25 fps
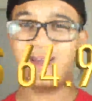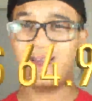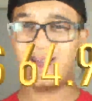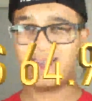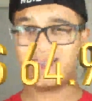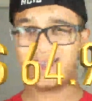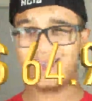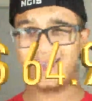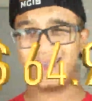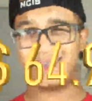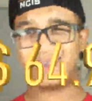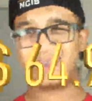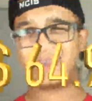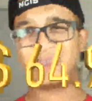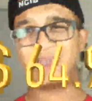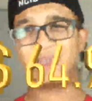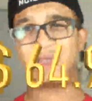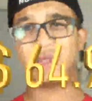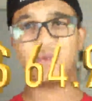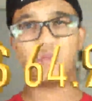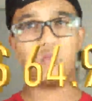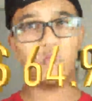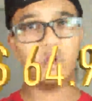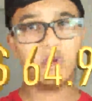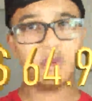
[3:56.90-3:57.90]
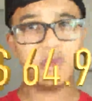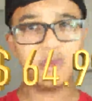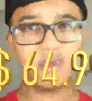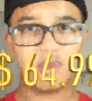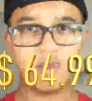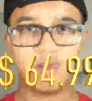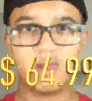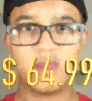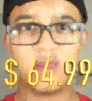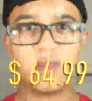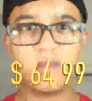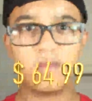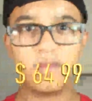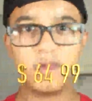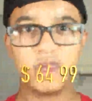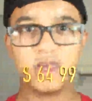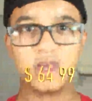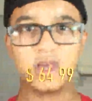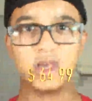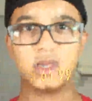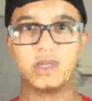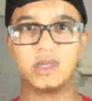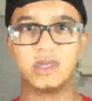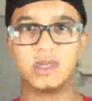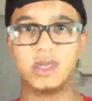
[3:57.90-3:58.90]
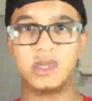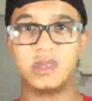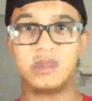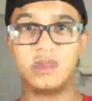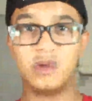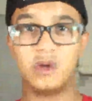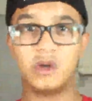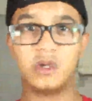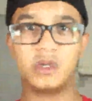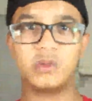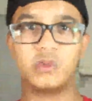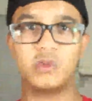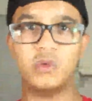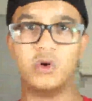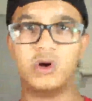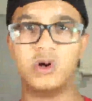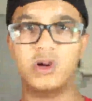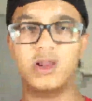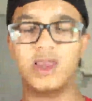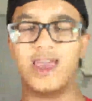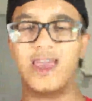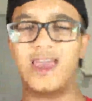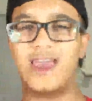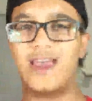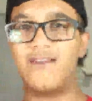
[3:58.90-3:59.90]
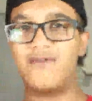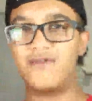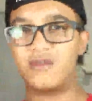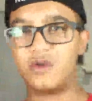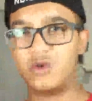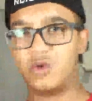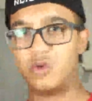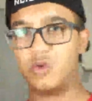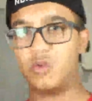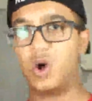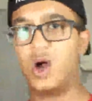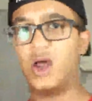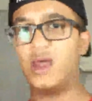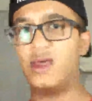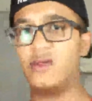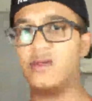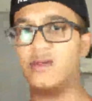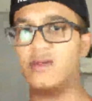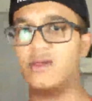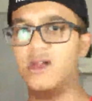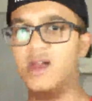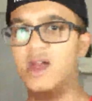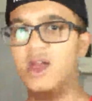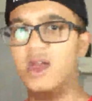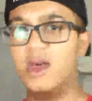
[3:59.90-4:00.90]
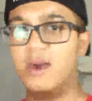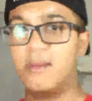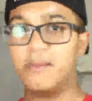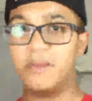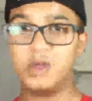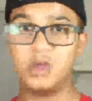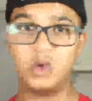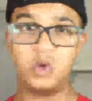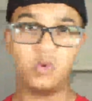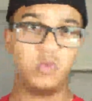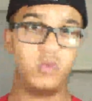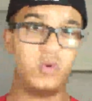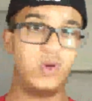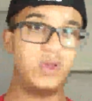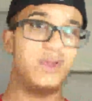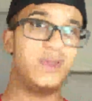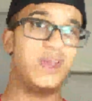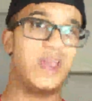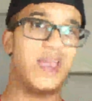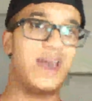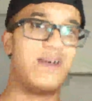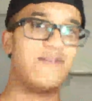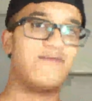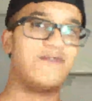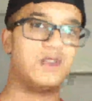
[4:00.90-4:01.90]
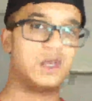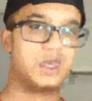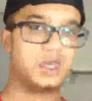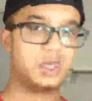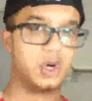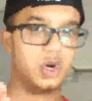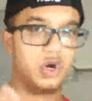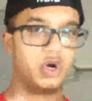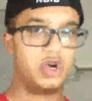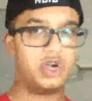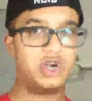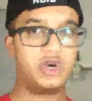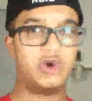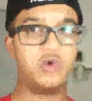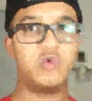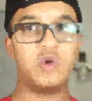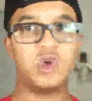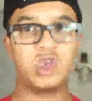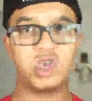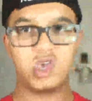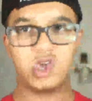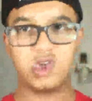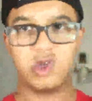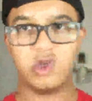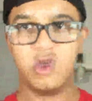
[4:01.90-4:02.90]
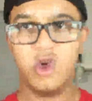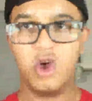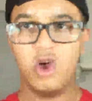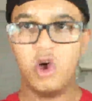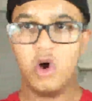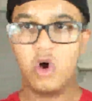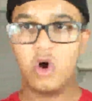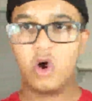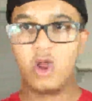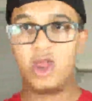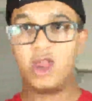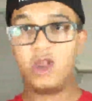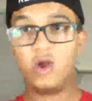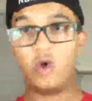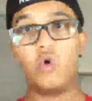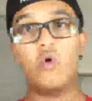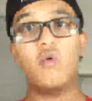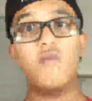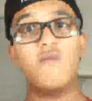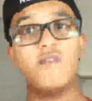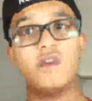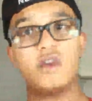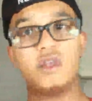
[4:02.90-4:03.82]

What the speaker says: I guess it's worth it because it does work after a while. But you really have to start doing it, and over